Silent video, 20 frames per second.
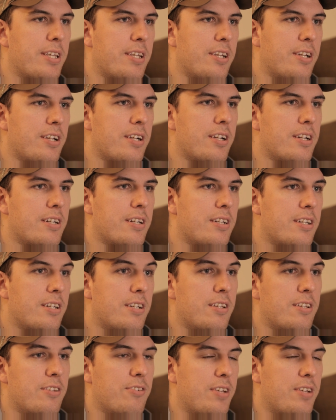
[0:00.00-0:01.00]
to
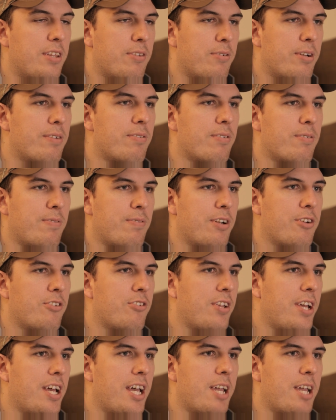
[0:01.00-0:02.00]
C3 for the first
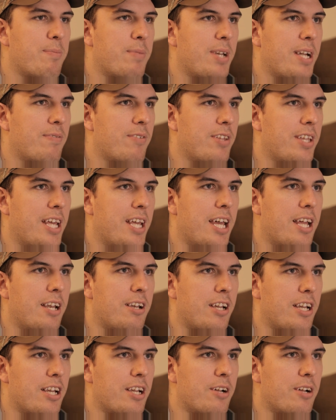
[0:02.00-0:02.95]
time, and after that,